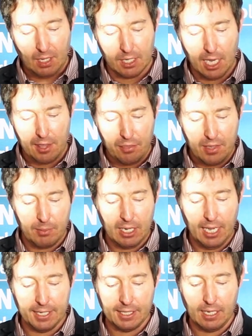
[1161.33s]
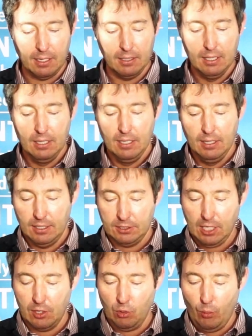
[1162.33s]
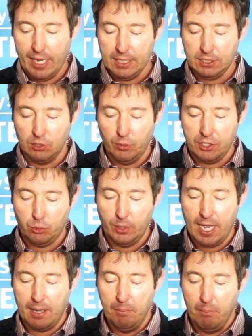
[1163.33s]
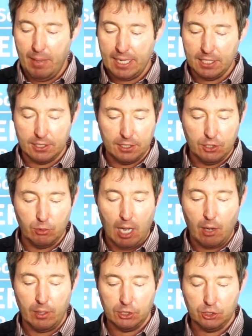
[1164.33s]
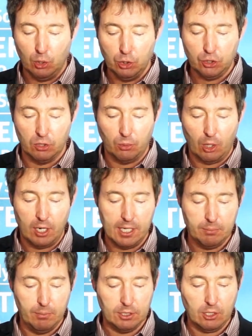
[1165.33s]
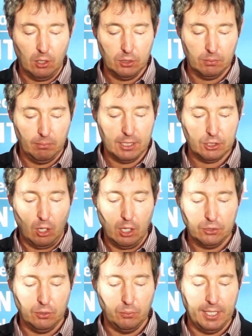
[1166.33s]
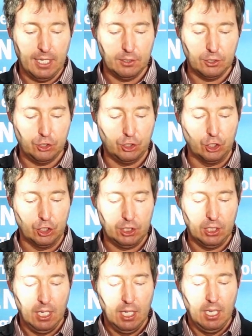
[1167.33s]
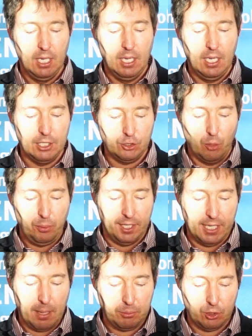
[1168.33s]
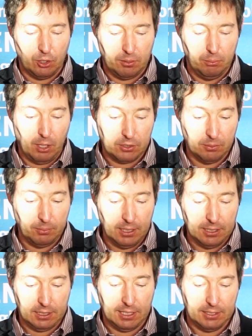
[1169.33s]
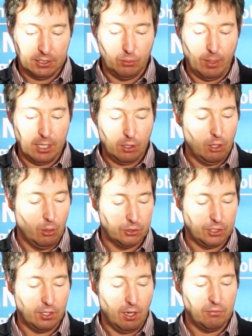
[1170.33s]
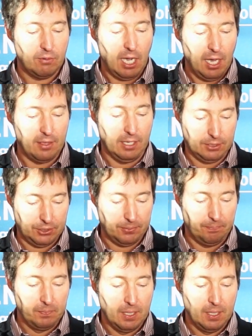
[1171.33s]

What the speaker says: Another theme in Heidegger is how the ways in which we are embedded into our social world must also be understood as opening up certain possibilities while closing off others.